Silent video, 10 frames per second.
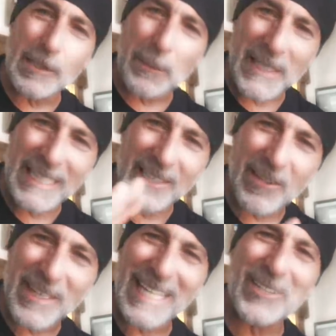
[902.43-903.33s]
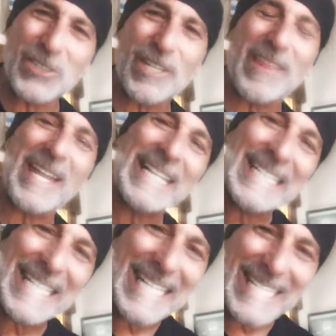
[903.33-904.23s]
depleted of the energy that he
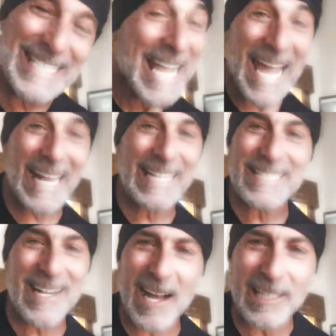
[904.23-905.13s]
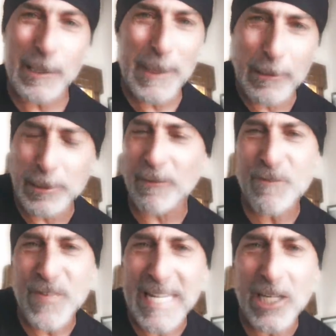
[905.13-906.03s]
needs, and he's not going to be able to
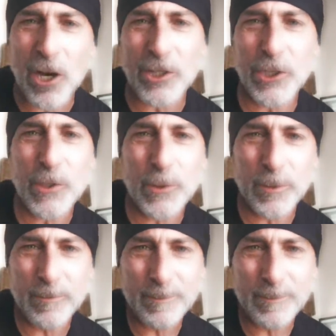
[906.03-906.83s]
feed on you.